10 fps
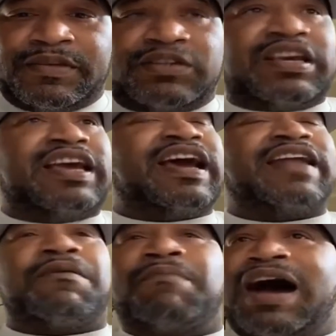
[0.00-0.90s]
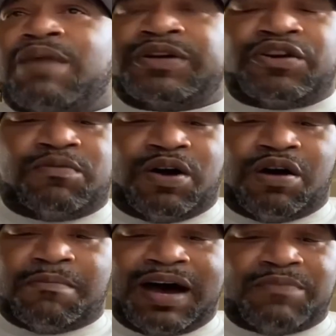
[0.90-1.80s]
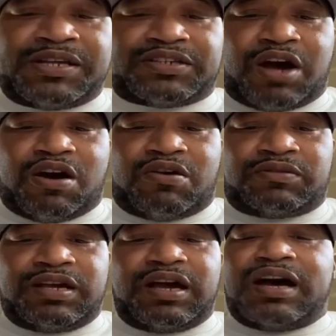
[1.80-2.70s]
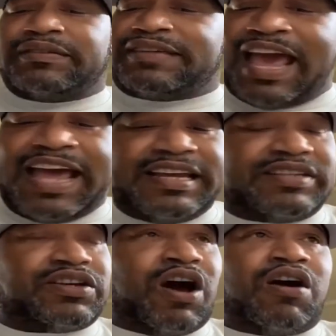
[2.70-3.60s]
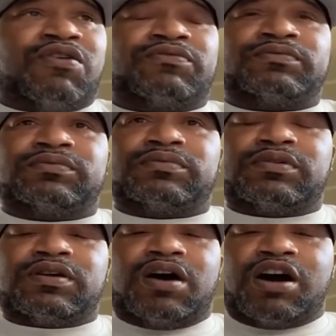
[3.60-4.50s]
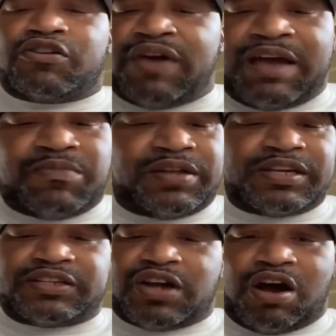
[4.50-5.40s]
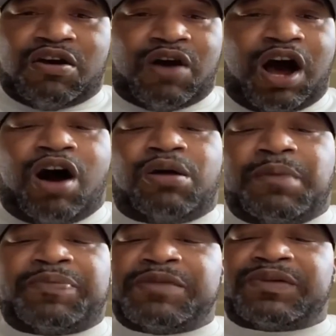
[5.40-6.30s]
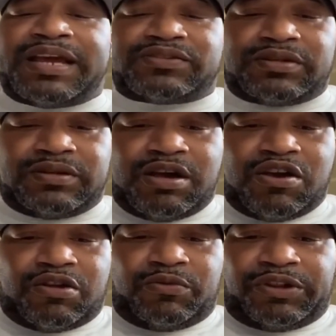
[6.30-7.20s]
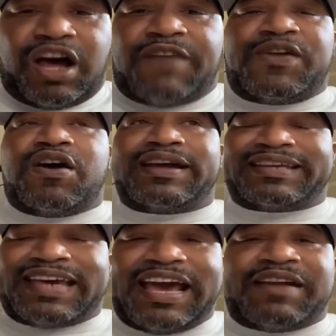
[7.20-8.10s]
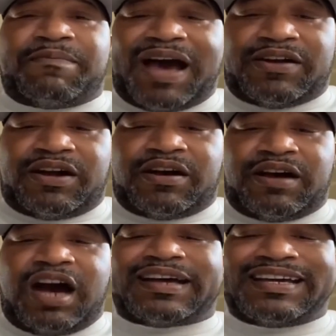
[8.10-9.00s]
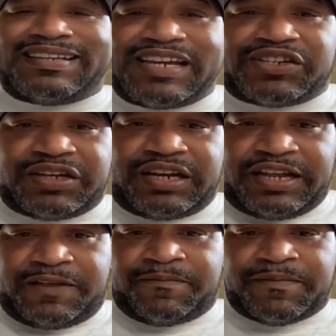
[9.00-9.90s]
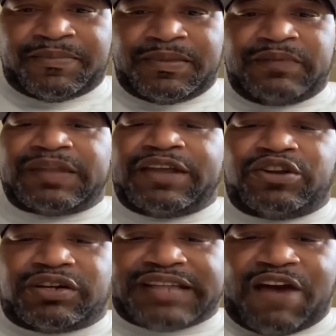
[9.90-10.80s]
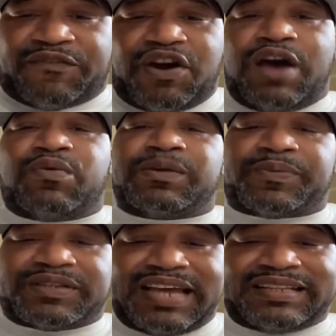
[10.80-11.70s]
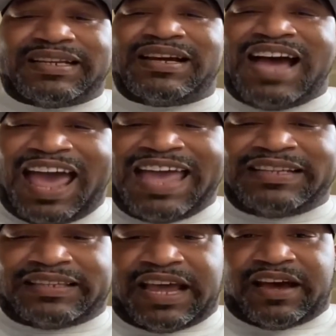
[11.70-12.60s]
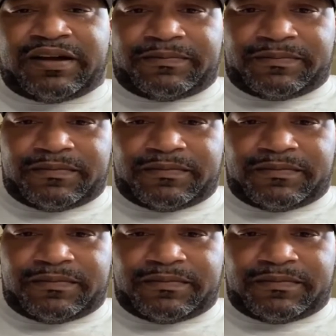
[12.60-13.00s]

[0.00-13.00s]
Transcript: She ain't got a mama no more. Her mama is gone. Her daddy is gone. Her grandmother is gone. All the people that loved her and cared about her unconditionally, that looked out for her and would have protected her, ain't there.